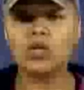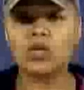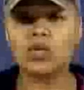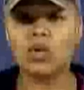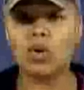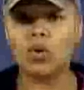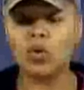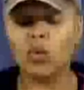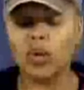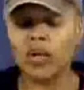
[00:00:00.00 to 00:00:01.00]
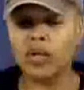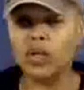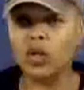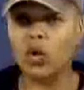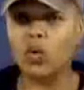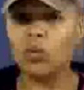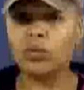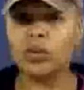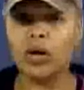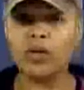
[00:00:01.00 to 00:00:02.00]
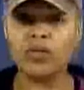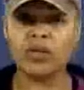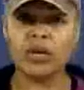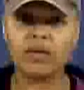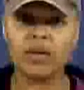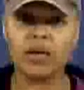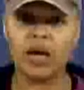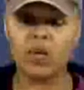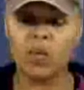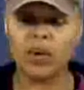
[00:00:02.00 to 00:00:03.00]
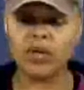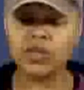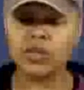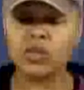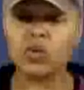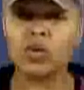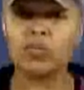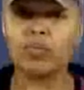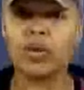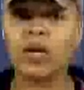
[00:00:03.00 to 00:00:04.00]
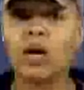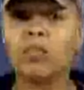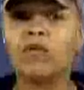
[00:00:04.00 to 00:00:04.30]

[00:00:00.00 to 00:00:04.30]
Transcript: So, the other thing that I wanted to sort of bring up,